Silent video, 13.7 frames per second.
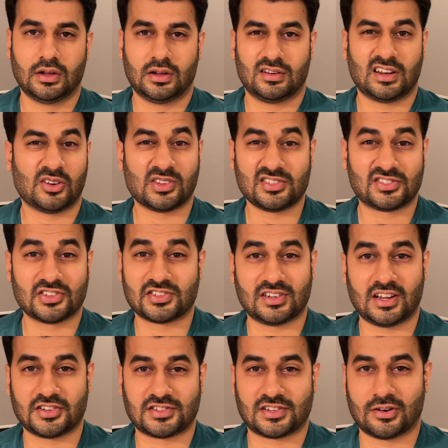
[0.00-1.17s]
Now, this doesn't
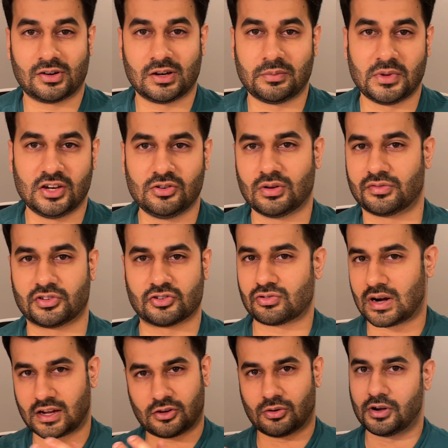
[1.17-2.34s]
necessarily mean you have to
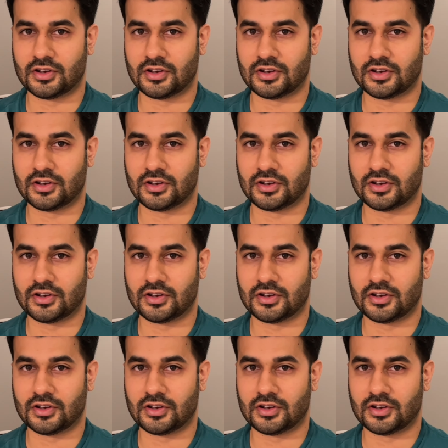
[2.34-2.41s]
drag your